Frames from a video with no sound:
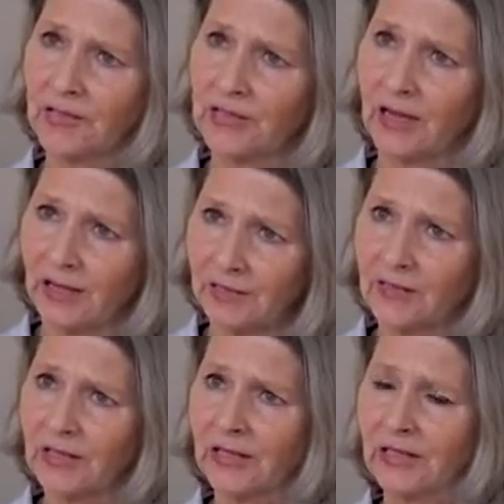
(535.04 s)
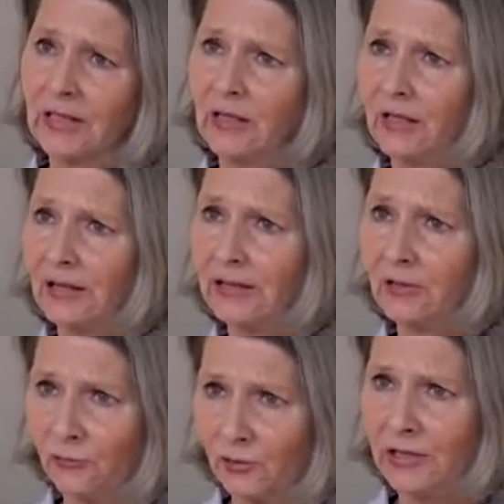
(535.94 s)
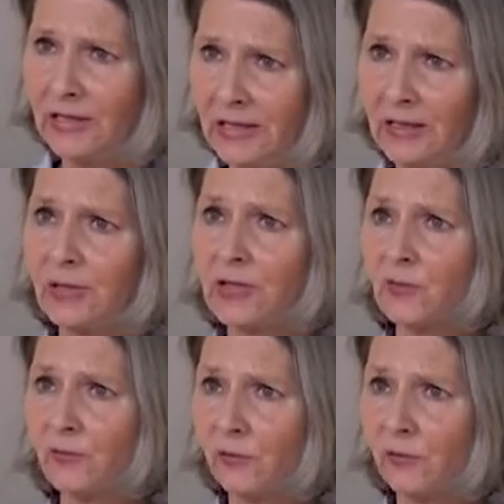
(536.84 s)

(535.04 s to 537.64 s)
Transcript: then the proportion of available fat cells